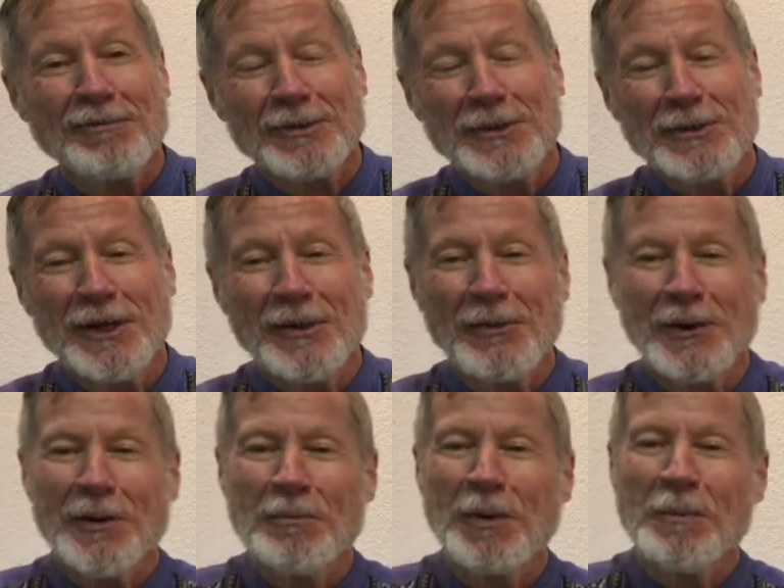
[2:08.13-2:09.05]
food that we
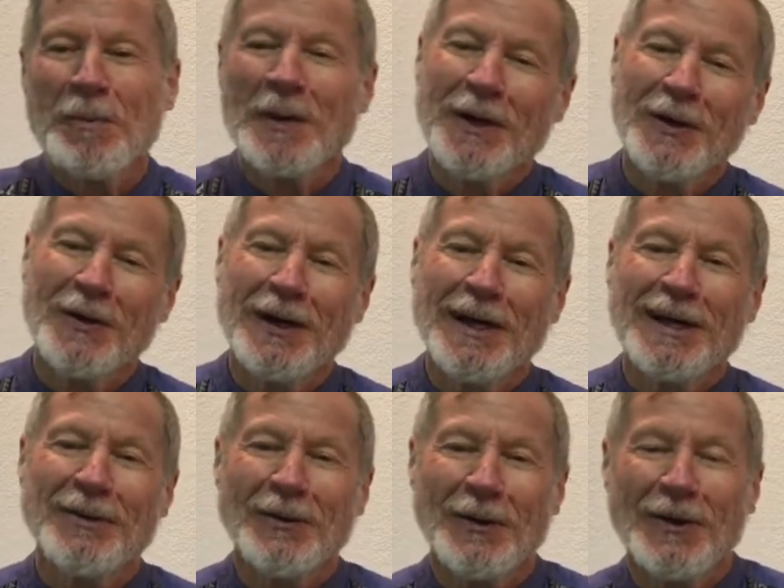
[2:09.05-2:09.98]
were preparing,
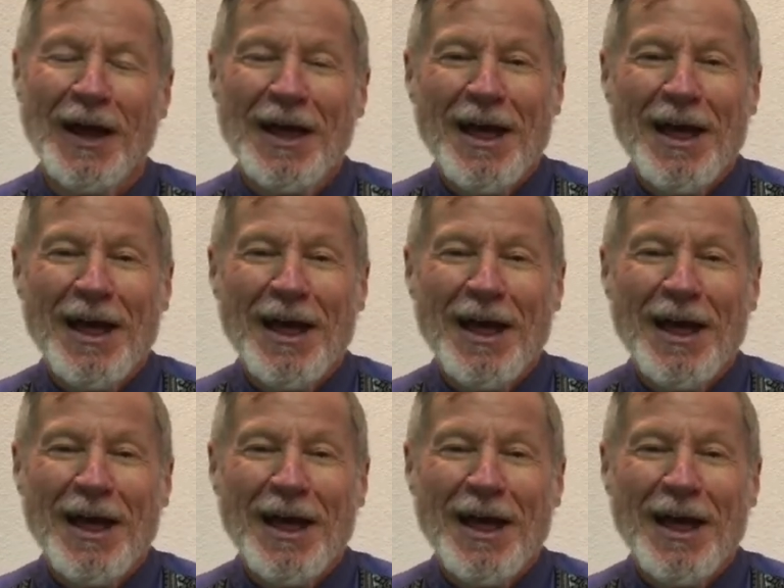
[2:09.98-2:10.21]
or